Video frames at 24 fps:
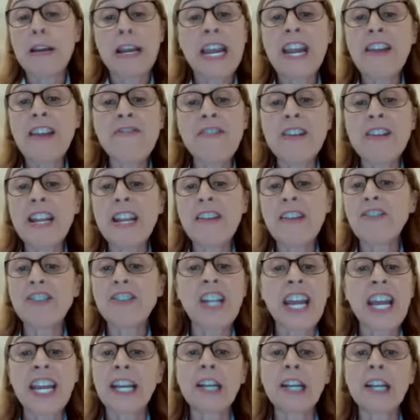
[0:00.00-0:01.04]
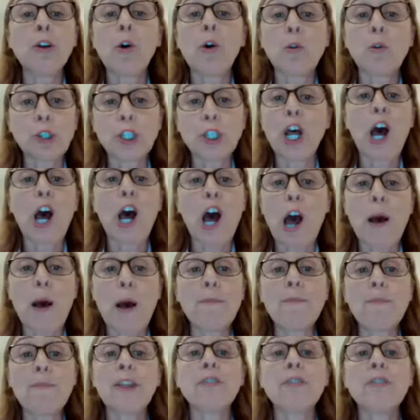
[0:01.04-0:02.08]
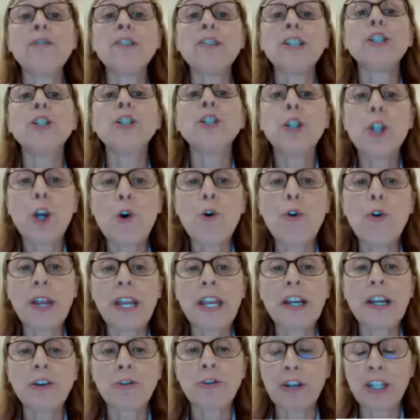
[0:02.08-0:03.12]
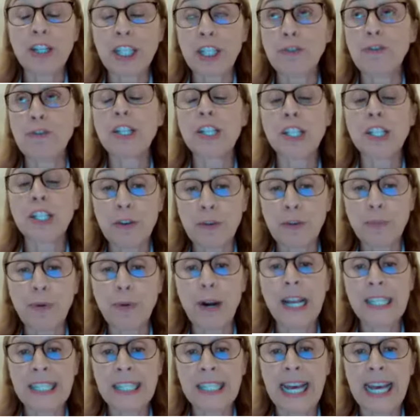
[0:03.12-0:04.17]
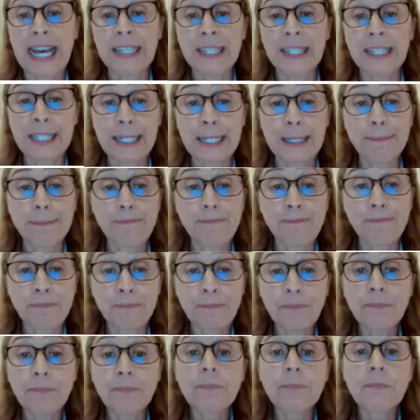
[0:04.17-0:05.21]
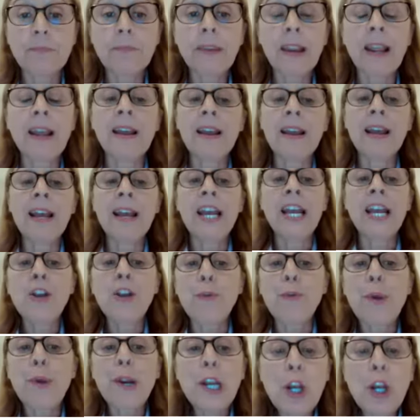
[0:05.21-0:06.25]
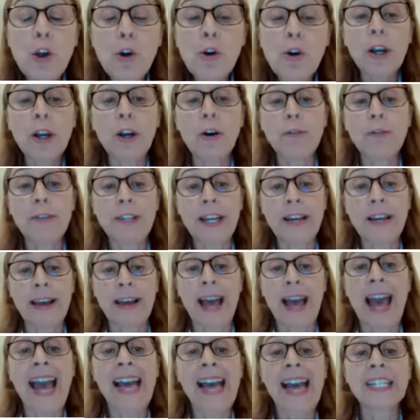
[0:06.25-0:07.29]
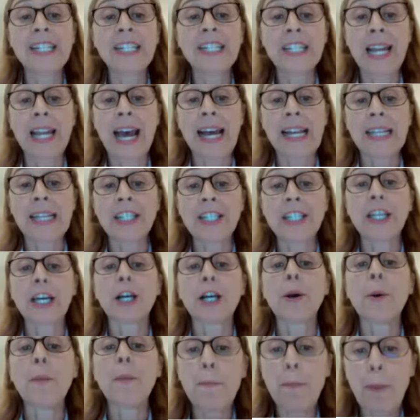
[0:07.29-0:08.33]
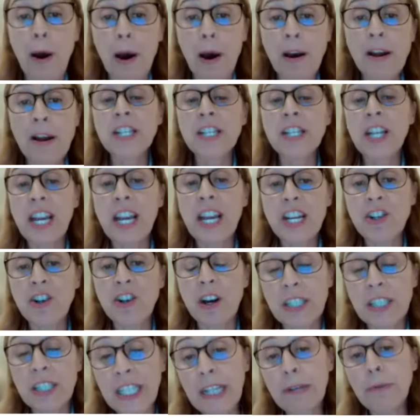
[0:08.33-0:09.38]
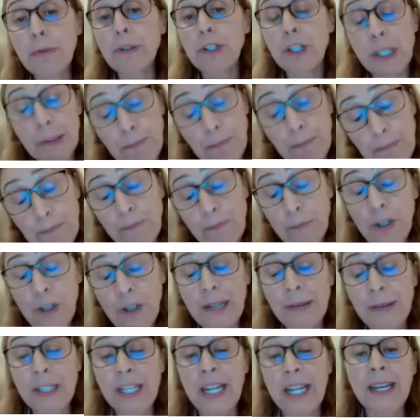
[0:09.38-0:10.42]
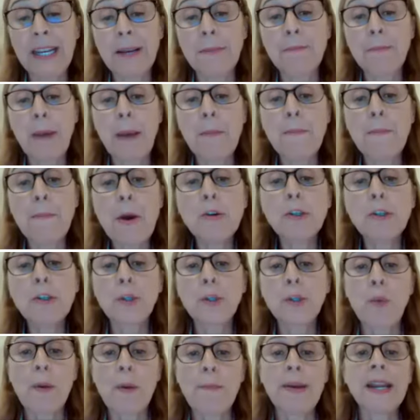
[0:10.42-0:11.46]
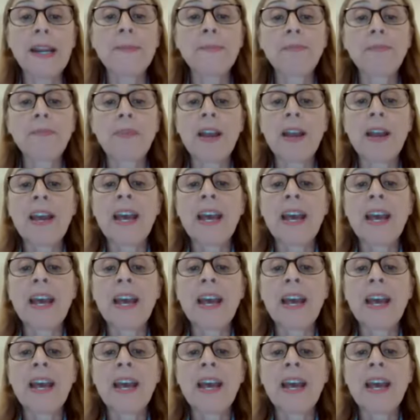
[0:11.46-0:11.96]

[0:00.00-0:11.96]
even if taken long-term, there is no increased risk of breast cancer. If we look, on the other hand, at the combined HRT, which is really taken by most women,